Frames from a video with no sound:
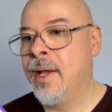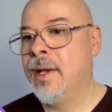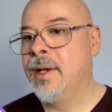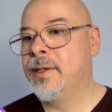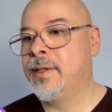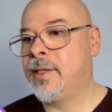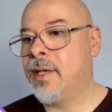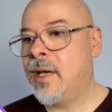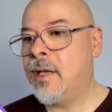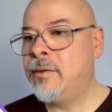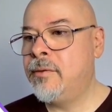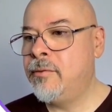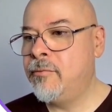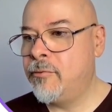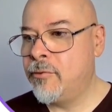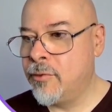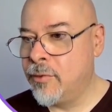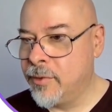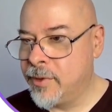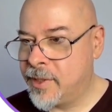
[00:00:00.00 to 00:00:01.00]
Saturn
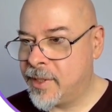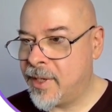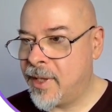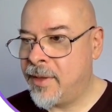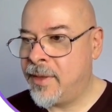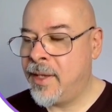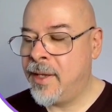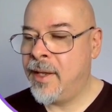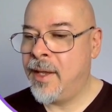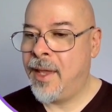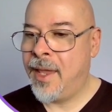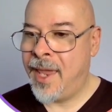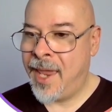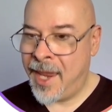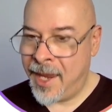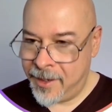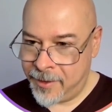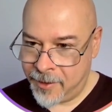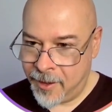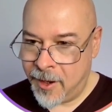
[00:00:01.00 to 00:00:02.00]
rules the
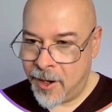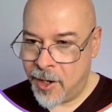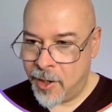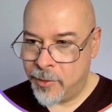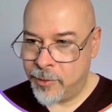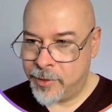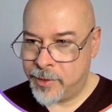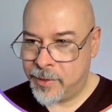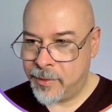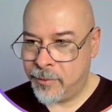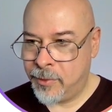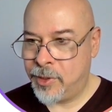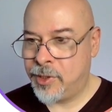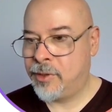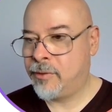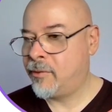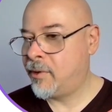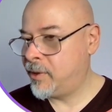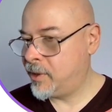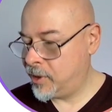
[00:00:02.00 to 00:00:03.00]
8th house,
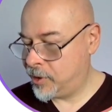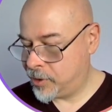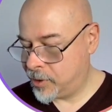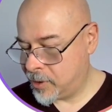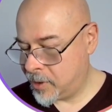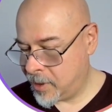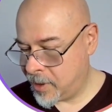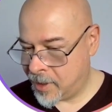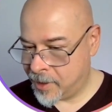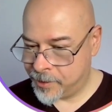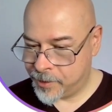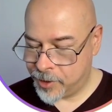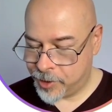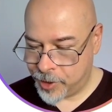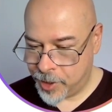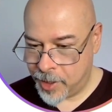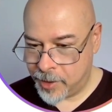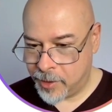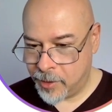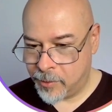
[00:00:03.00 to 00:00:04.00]
which traditionally
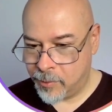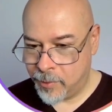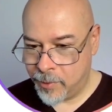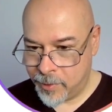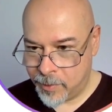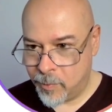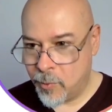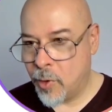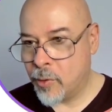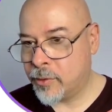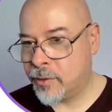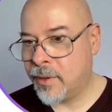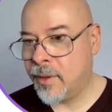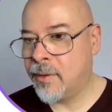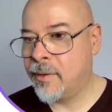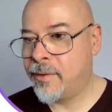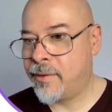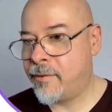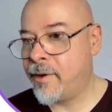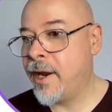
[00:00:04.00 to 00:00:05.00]
associated with mortal
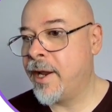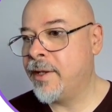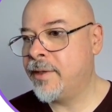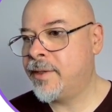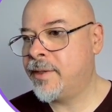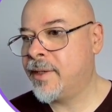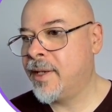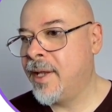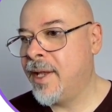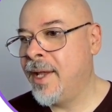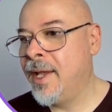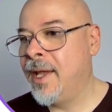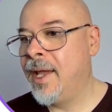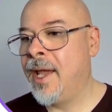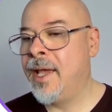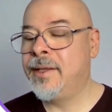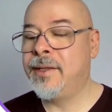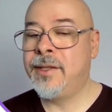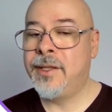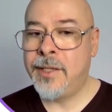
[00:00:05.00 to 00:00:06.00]
threats,
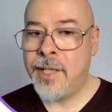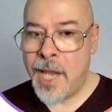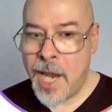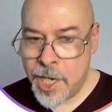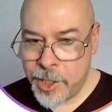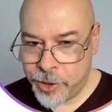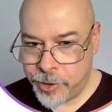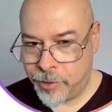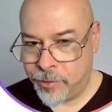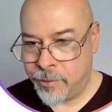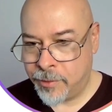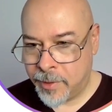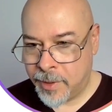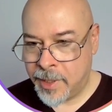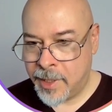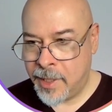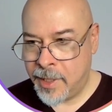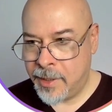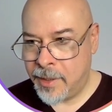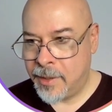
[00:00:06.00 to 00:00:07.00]
and
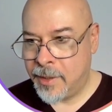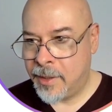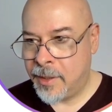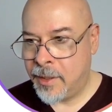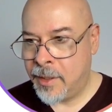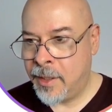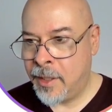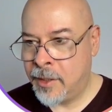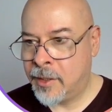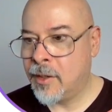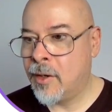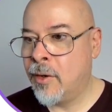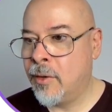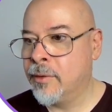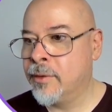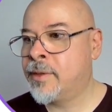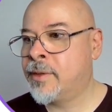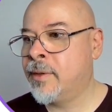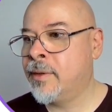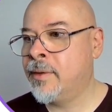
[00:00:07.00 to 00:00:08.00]
naturally it
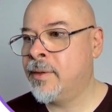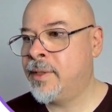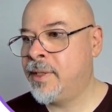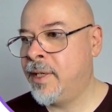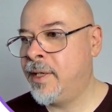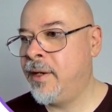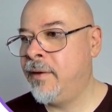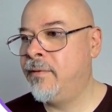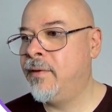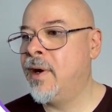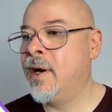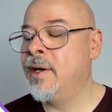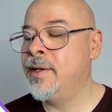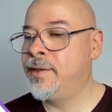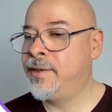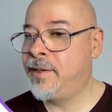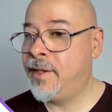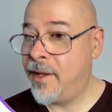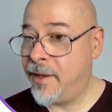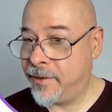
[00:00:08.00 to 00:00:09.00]
also
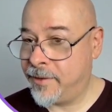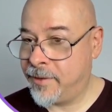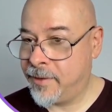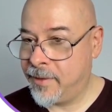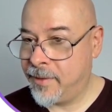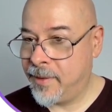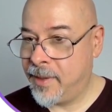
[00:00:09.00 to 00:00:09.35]
signifies death.